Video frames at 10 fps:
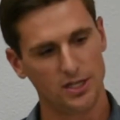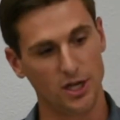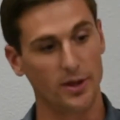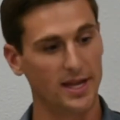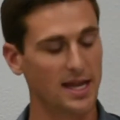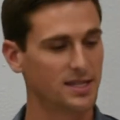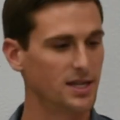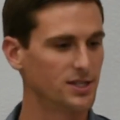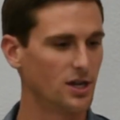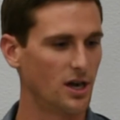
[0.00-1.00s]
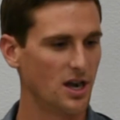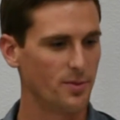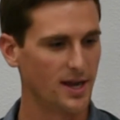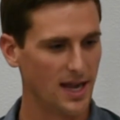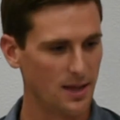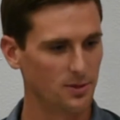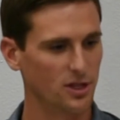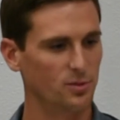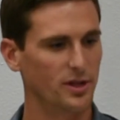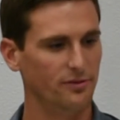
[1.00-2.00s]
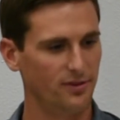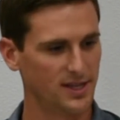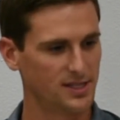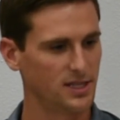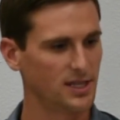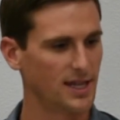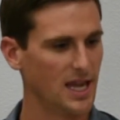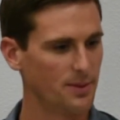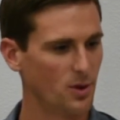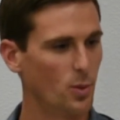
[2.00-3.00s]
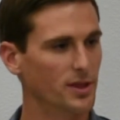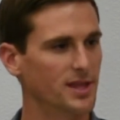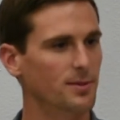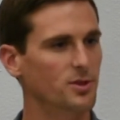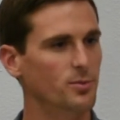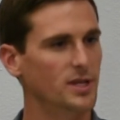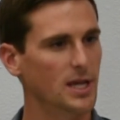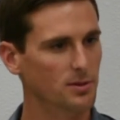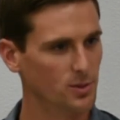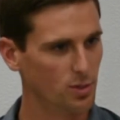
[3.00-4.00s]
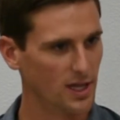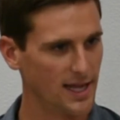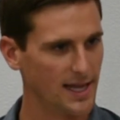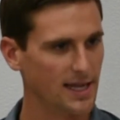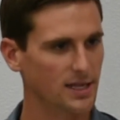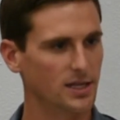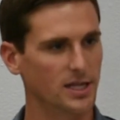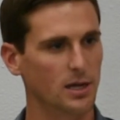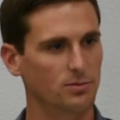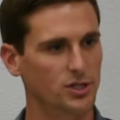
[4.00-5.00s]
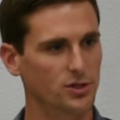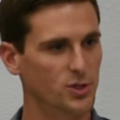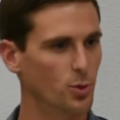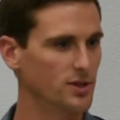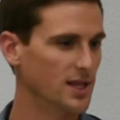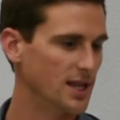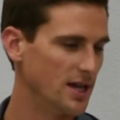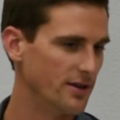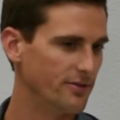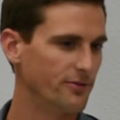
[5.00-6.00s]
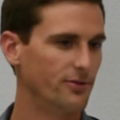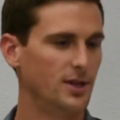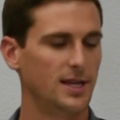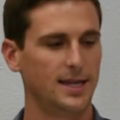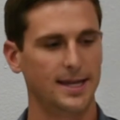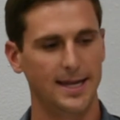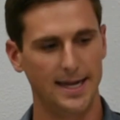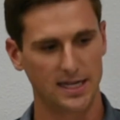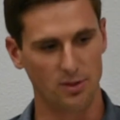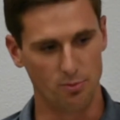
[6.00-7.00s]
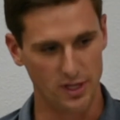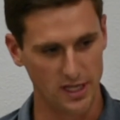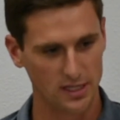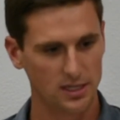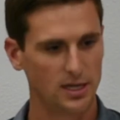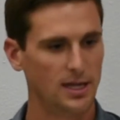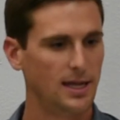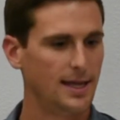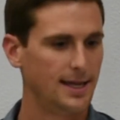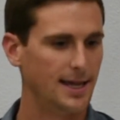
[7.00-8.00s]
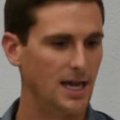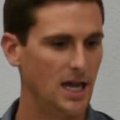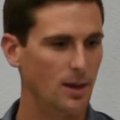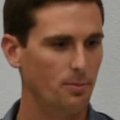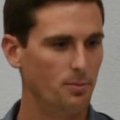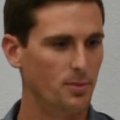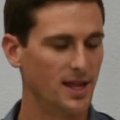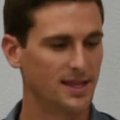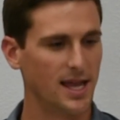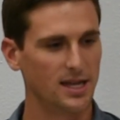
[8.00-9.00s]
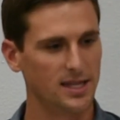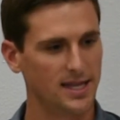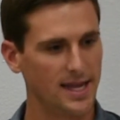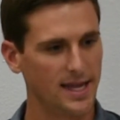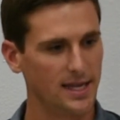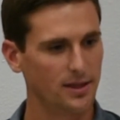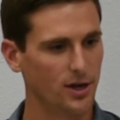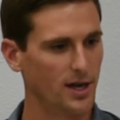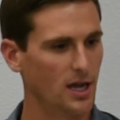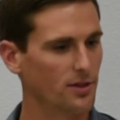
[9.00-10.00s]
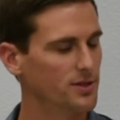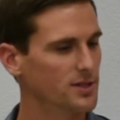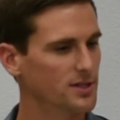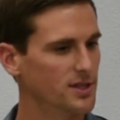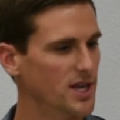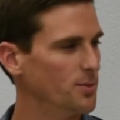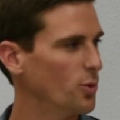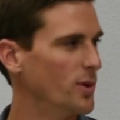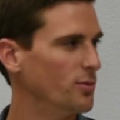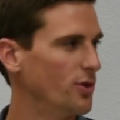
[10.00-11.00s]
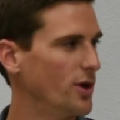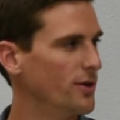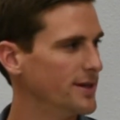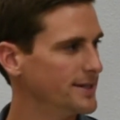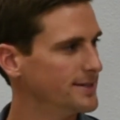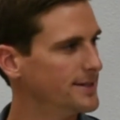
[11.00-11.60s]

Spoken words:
So yes, it is hard. I mean, I am a little bit invested in the game. I want them to be able to play and do the sport they love, compete. But at the end of the day, their health is the number one priority.